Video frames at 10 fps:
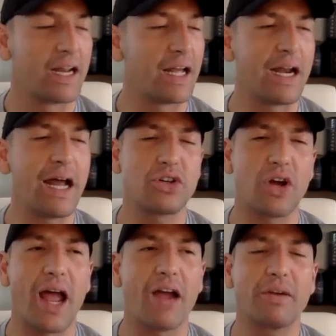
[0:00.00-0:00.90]
And I
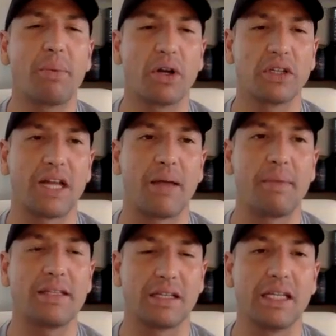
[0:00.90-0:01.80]
try every person I
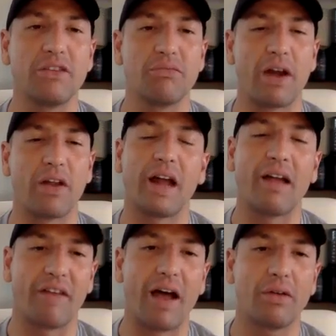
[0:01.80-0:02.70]
meet to leave better than
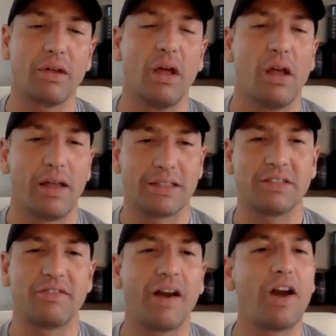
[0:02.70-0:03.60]
I found. And
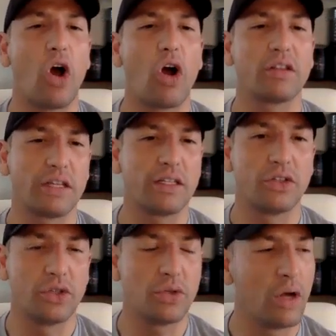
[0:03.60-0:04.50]
it's a very hard thing to
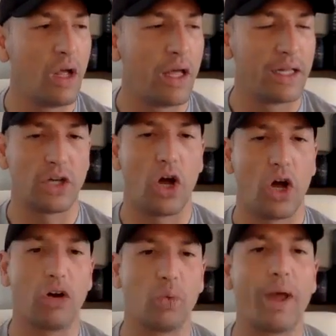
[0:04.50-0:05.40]
do. It's a
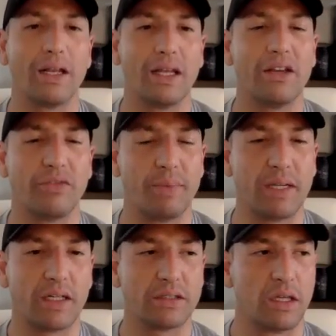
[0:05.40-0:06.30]
hard way to live
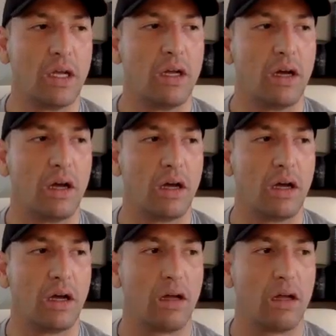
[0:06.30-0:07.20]
because uh,
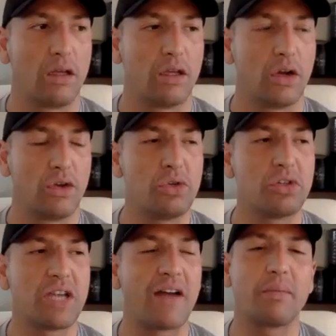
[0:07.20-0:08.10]
you
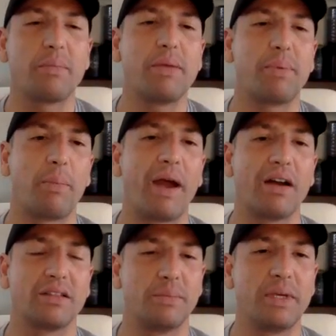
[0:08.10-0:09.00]
just have to be
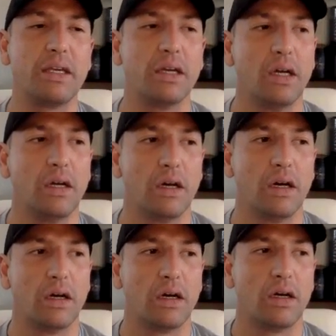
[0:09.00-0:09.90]
prepared to be
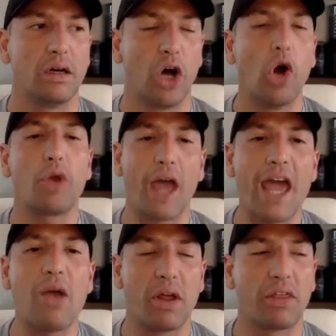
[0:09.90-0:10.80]
uh,
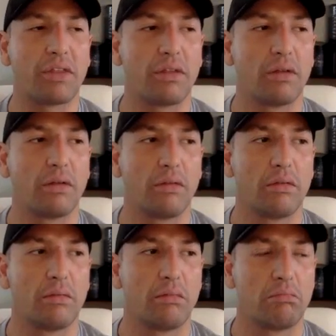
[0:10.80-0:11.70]
okay with
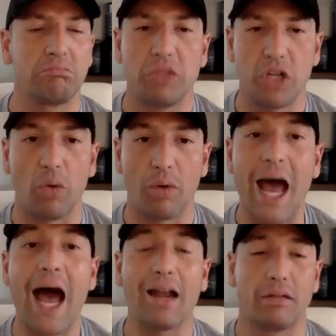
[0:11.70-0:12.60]

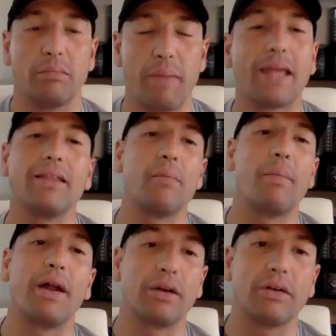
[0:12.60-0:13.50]
not making them
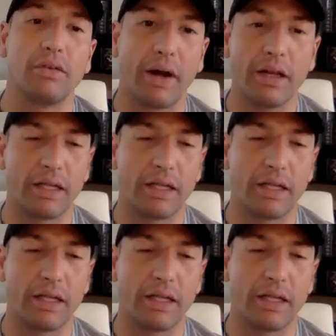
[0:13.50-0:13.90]
better, right?